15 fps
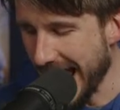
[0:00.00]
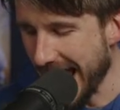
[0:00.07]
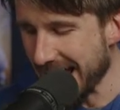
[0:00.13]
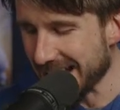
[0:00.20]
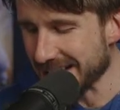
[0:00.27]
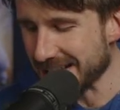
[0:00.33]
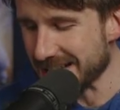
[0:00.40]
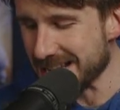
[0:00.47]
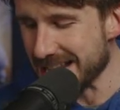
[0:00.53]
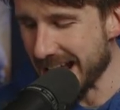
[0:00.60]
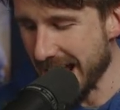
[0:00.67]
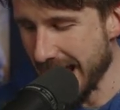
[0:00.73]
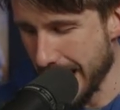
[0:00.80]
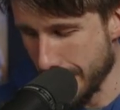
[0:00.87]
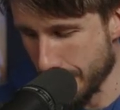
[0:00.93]
and a
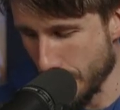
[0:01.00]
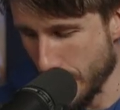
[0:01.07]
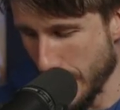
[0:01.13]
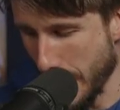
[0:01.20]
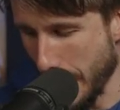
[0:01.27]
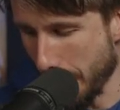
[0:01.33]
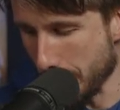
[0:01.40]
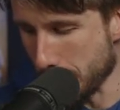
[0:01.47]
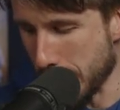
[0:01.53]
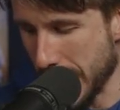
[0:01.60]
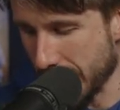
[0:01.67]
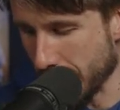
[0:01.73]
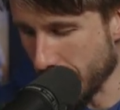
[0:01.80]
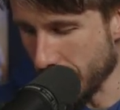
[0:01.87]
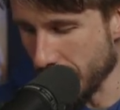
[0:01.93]
name
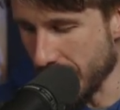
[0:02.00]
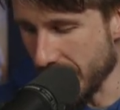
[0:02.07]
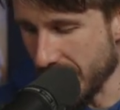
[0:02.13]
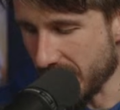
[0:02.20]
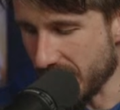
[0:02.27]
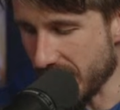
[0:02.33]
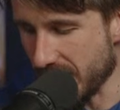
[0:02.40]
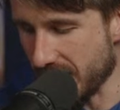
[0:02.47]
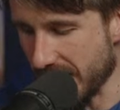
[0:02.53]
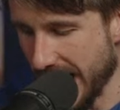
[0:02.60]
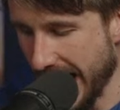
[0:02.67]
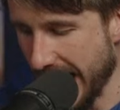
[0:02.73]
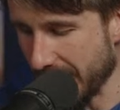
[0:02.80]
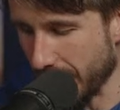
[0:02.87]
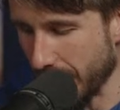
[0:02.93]
better than
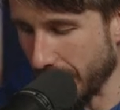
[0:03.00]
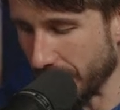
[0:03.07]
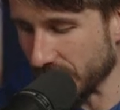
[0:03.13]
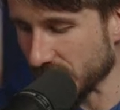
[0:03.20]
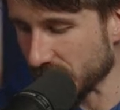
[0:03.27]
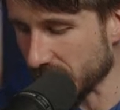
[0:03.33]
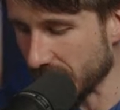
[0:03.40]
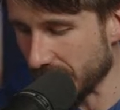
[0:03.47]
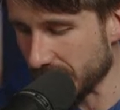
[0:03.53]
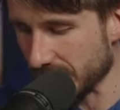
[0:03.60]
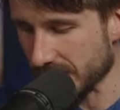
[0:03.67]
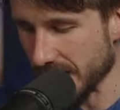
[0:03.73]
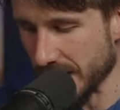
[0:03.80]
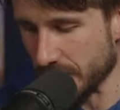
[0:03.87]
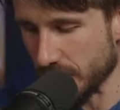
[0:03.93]
that of
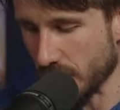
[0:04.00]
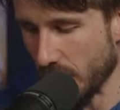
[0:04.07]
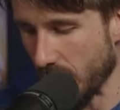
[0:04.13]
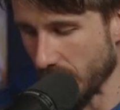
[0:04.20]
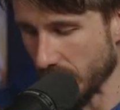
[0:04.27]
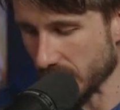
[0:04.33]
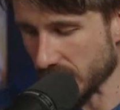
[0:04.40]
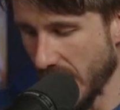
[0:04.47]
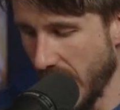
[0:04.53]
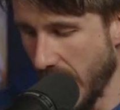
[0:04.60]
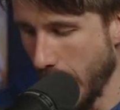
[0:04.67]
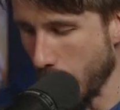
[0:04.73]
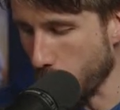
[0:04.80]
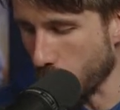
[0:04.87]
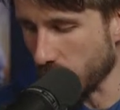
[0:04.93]
sons and daughters.
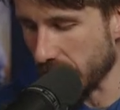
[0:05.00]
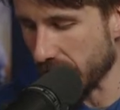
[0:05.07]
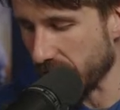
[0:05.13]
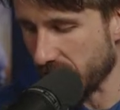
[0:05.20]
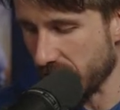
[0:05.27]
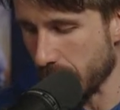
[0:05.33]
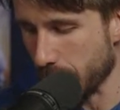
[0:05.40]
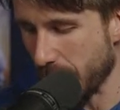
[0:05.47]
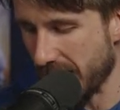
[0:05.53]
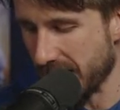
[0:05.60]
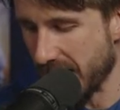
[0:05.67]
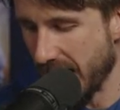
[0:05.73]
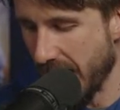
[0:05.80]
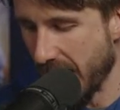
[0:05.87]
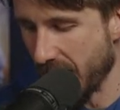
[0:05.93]
I will give them
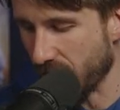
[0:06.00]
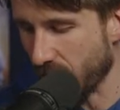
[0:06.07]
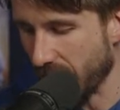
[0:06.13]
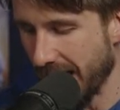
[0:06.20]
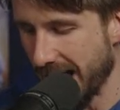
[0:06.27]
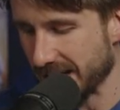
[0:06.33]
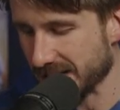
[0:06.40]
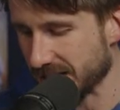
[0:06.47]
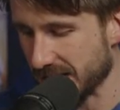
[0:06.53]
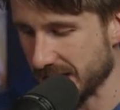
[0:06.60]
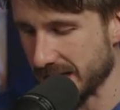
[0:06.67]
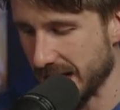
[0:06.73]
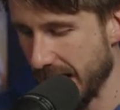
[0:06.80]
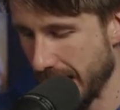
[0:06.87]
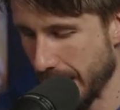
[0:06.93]
an
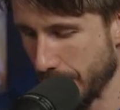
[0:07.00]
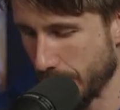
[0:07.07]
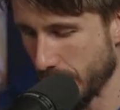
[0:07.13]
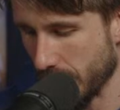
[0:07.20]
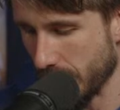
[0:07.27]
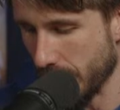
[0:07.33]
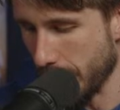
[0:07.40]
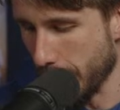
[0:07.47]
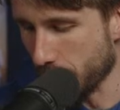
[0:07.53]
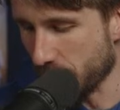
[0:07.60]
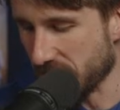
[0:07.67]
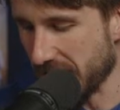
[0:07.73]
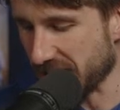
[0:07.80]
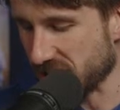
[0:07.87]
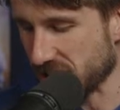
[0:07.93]
everlasting name
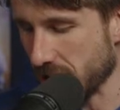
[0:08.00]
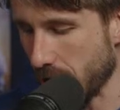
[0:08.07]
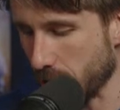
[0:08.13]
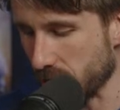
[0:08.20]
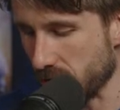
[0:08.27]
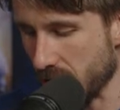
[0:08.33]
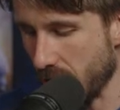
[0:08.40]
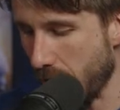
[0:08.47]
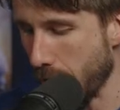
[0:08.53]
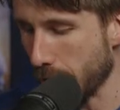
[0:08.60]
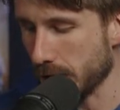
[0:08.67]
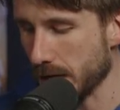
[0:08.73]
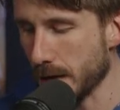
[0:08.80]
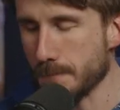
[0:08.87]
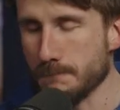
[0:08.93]
that shall
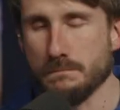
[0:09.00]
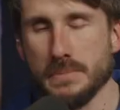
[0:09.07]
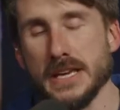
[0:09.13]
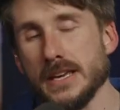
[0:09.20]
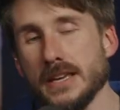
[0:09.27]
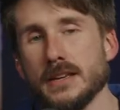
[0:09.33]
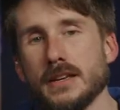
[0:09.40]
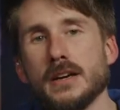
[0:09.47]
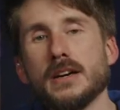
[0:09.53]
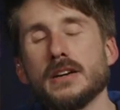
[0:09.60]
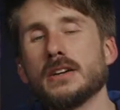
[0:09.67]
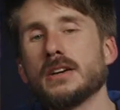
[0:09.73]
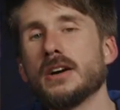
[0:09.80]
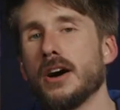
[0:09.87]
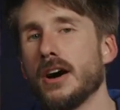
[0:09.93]
not be
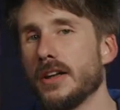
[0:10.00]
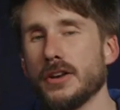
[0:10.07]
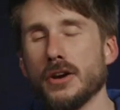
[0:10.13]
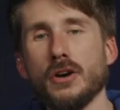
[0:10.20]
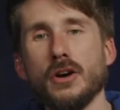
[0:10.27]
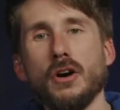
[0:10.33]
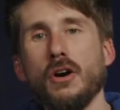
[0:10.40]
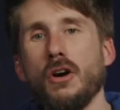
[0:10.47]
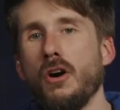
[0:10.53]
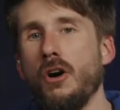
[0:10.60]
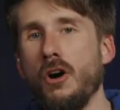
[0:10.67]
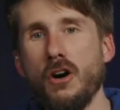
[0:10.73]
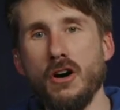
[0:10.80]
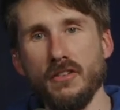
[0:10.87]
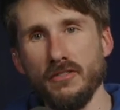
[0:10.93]
cut
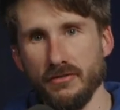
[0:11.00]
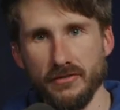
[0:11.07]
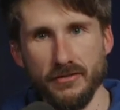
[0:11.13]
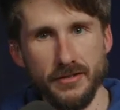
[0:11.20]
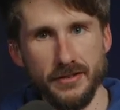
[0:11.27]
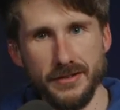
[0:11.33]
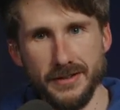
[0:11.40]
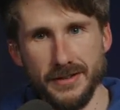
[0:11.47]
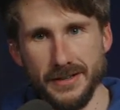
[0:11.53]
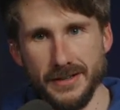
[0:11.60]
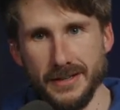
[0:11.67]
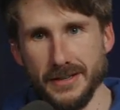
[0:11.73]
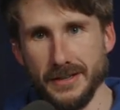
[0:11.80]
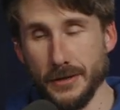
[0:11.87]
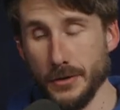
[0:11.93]
off.
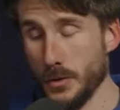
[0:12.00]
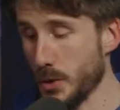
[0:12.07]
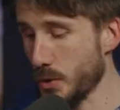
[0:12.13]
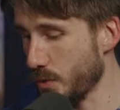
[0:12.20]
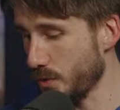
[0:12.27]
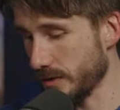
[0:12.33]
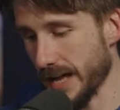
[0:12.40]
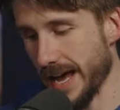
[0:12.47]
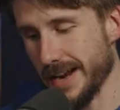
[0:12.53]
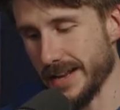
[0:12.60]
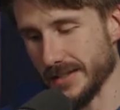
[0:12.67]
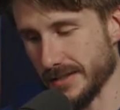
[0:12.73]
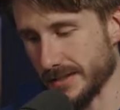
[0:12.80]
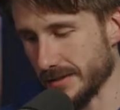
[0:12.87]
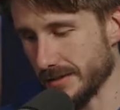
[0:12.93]
Whew, that
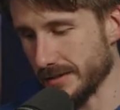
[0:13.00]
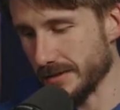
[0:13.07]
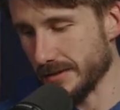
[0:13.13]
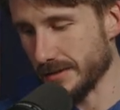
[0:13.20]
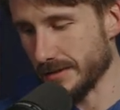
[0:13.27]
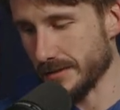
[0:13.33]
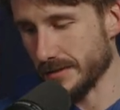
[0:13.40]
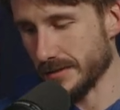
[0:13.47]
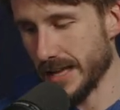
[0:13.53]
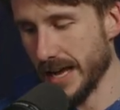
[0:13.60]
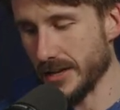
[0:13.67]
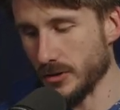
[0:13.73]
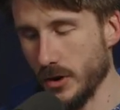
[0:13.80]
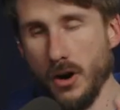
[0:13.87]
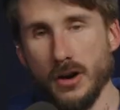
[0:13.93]
is that
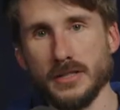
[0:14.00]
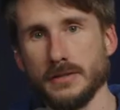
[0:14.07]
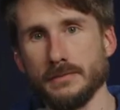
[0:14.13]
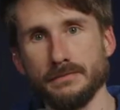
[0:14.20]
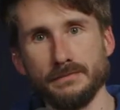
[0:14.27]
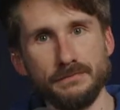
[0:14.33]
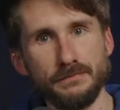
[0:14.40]
is awesome.